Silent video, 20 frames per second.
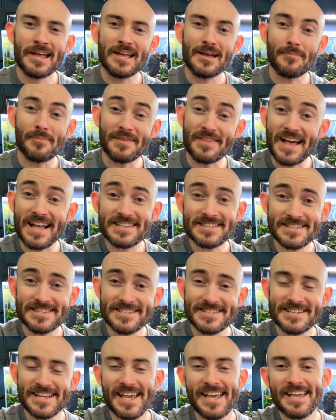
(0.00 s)
But that's
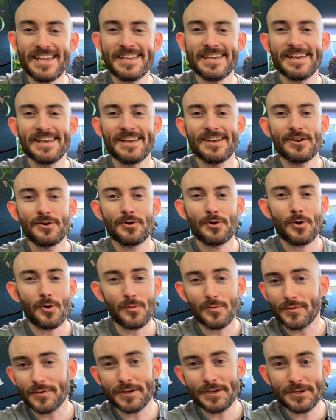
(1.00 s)
this tank.
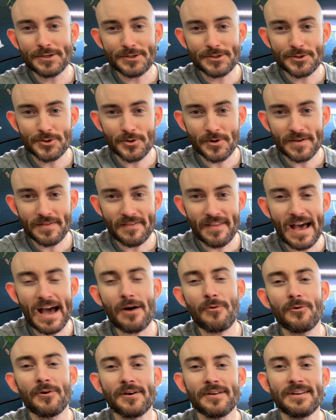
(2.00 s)
Hopefully you enjoyed
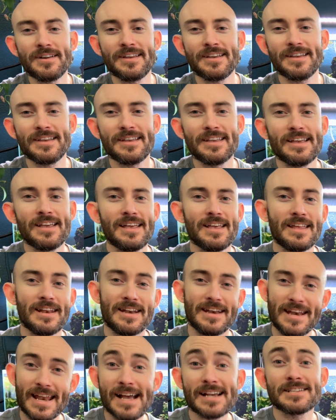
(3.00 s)
that one.
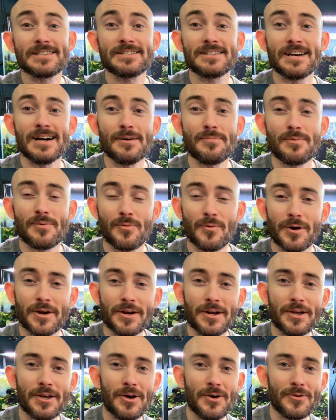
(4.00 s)
Next up, we're going
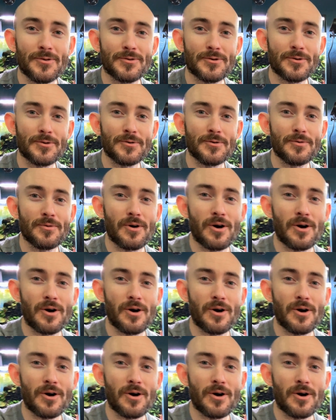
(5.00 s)
to go through